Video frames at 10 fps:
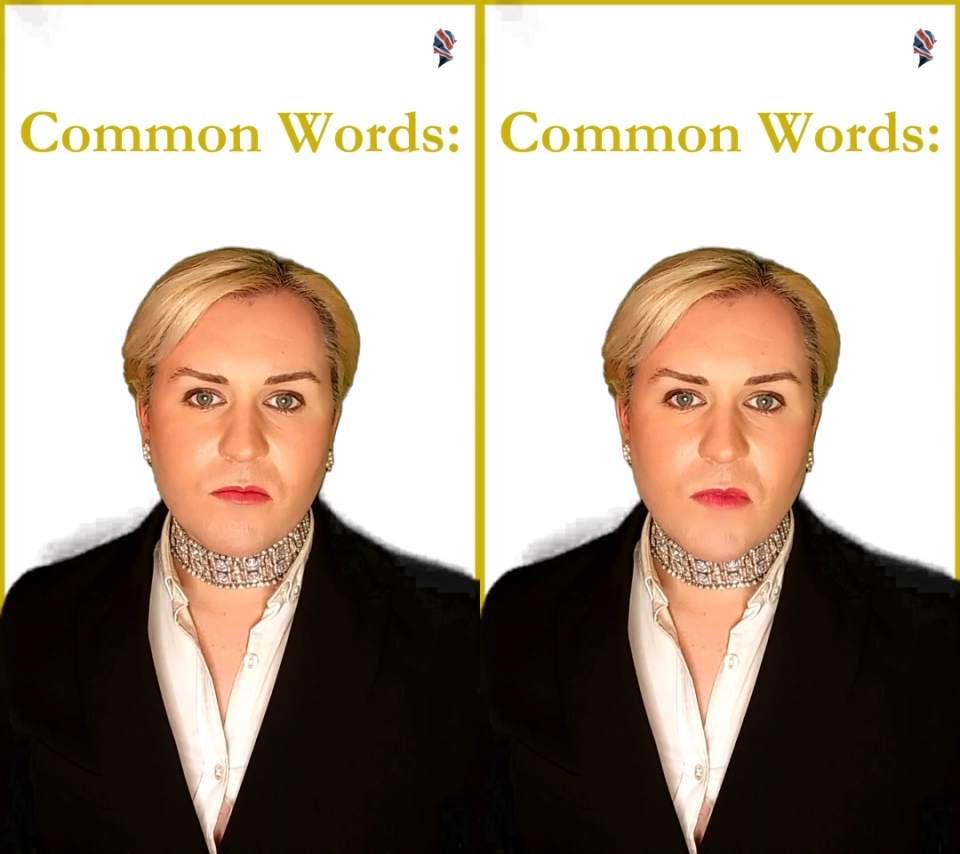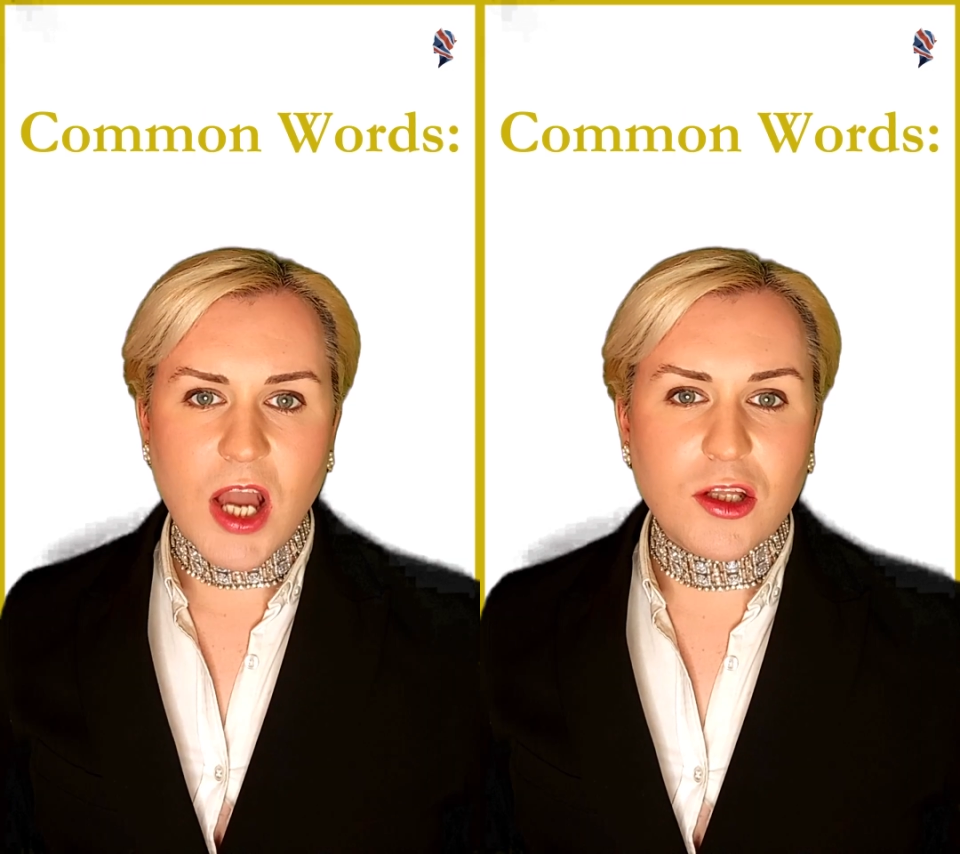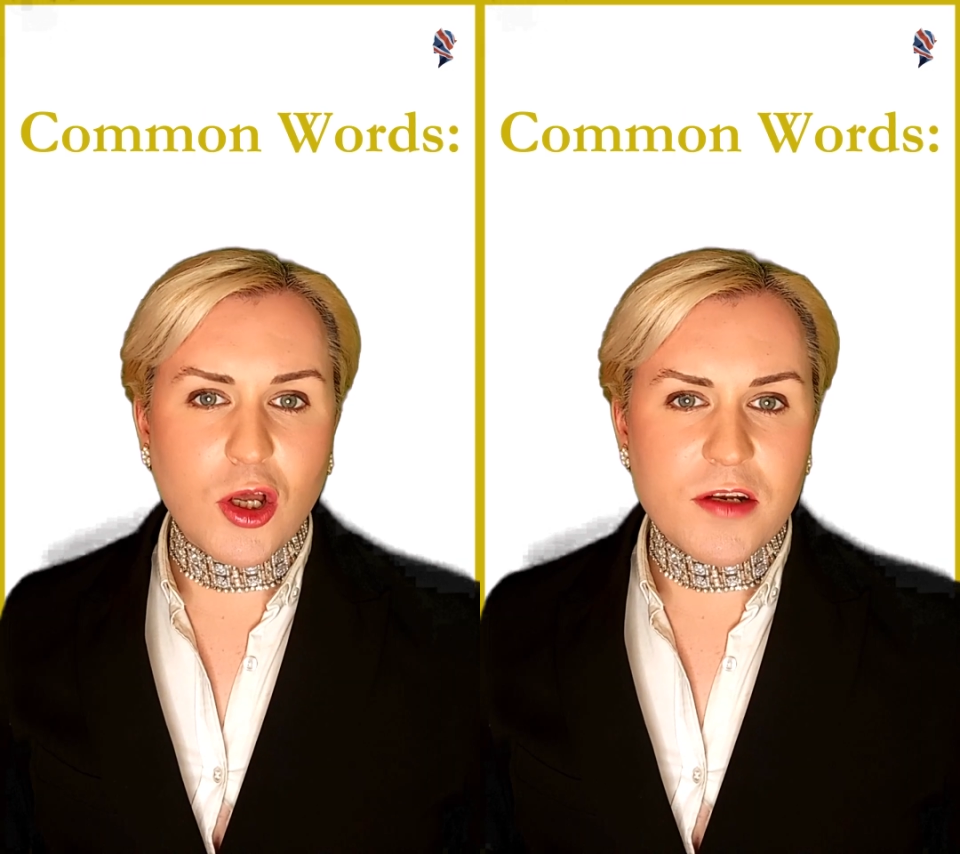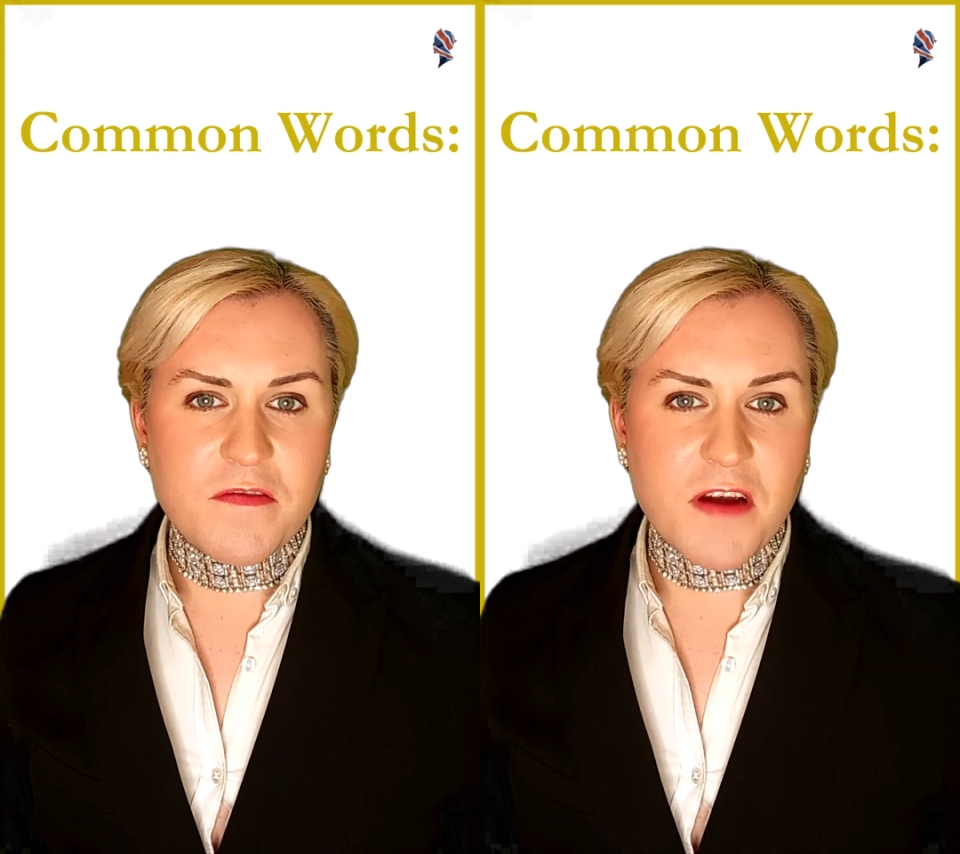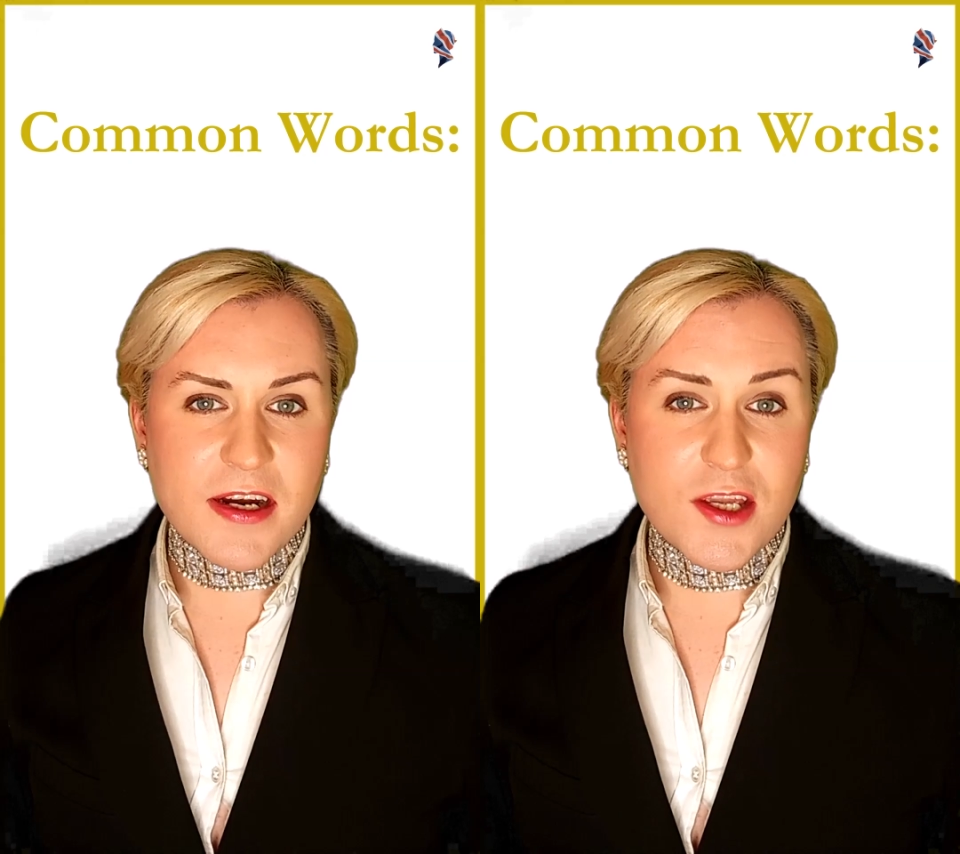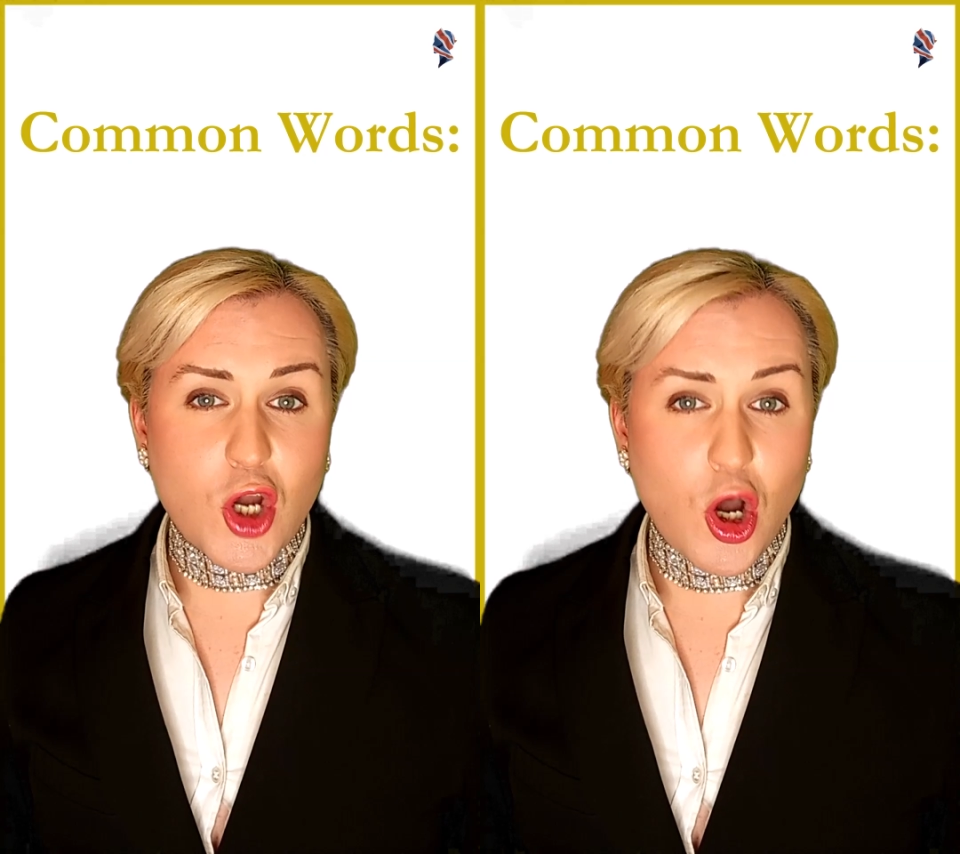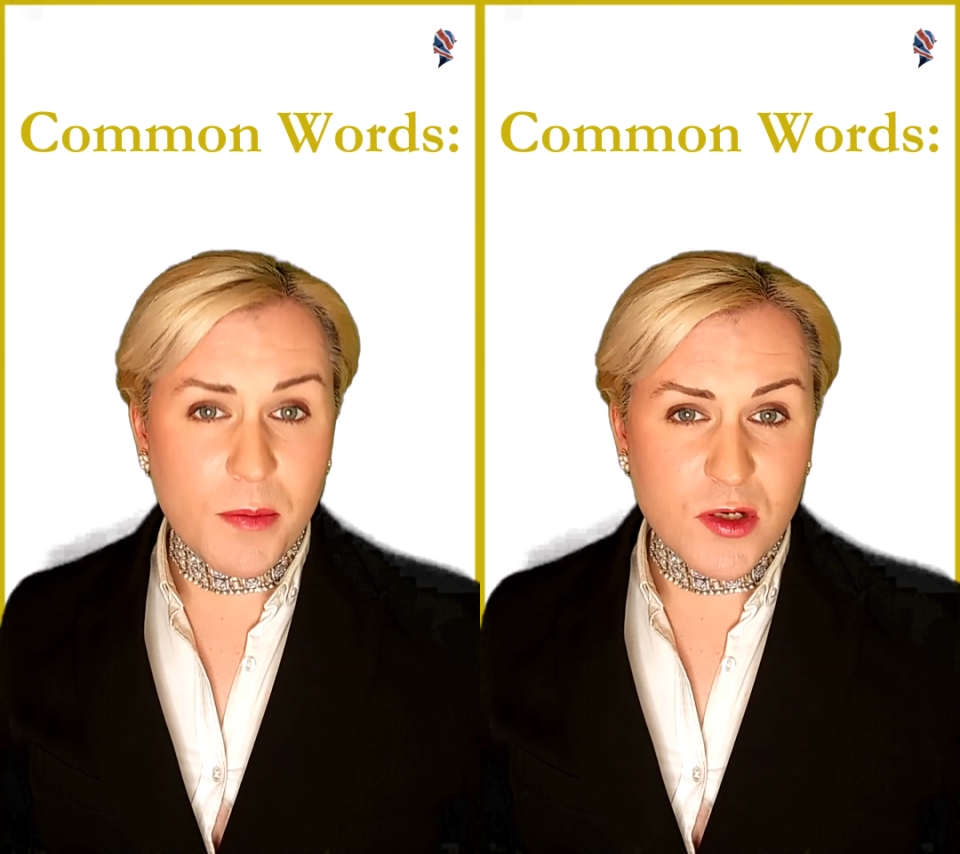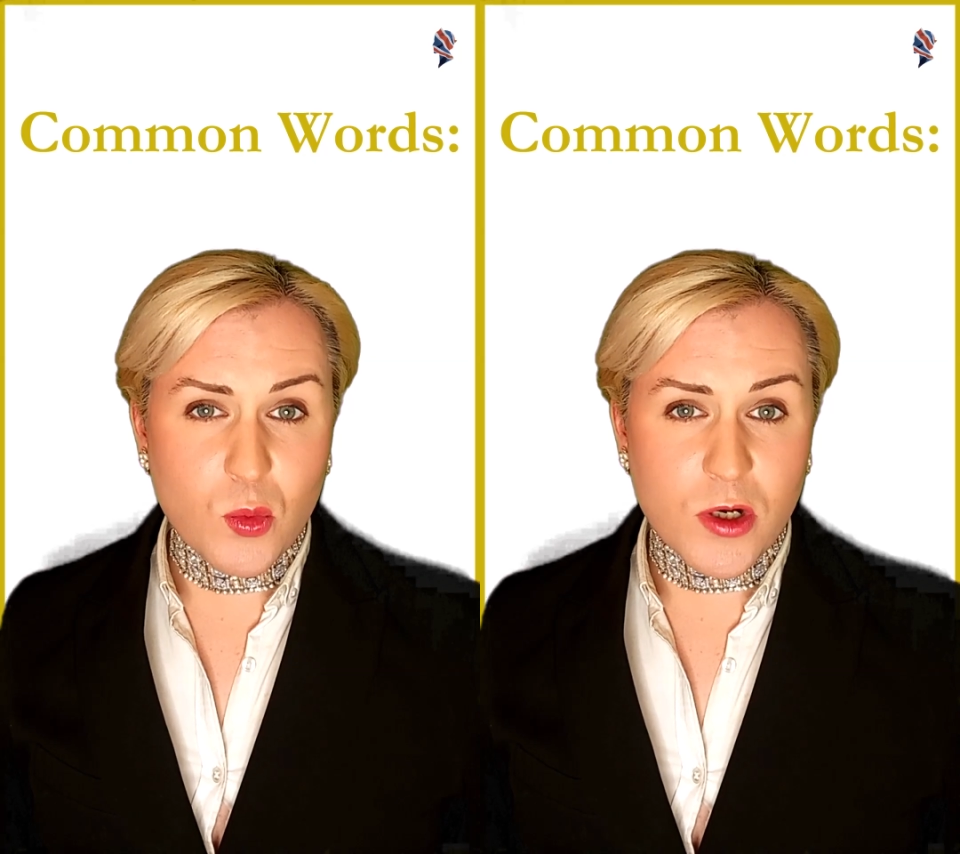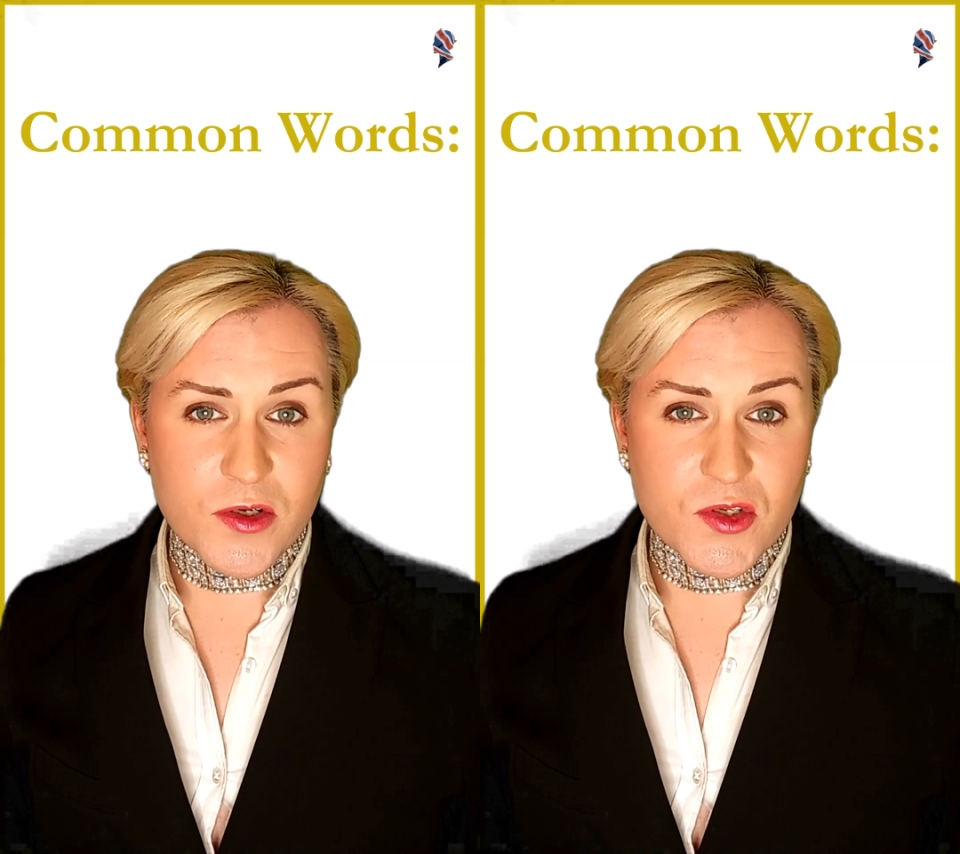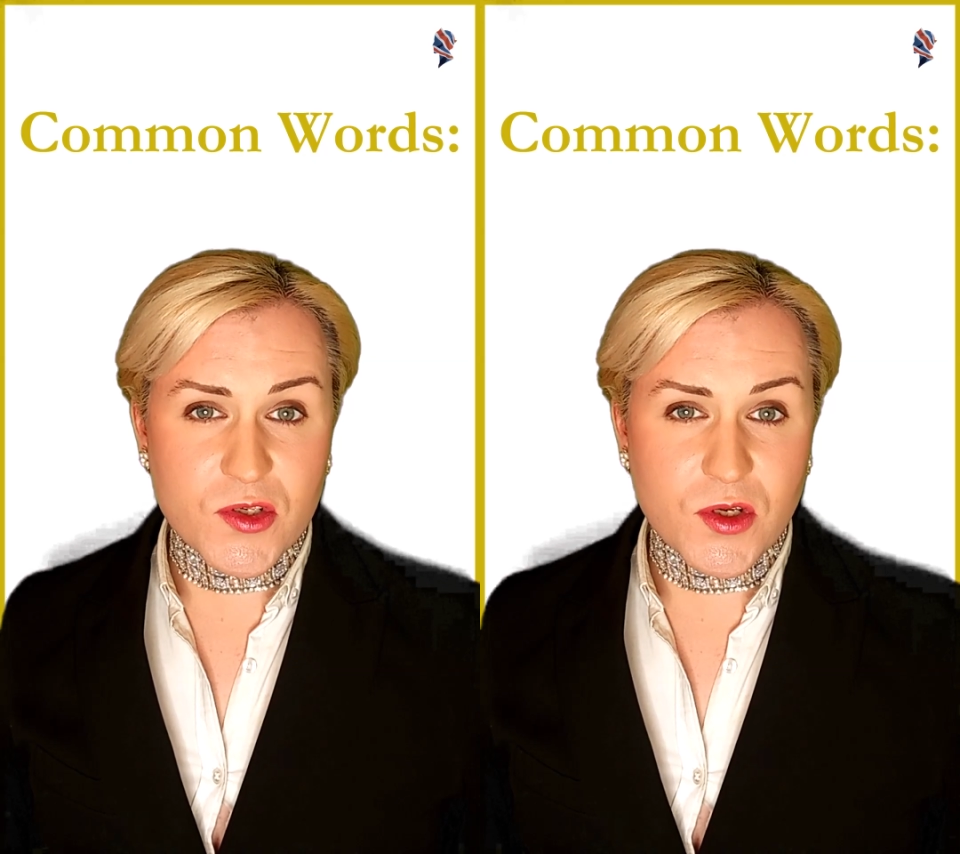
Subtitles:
A lot of very common words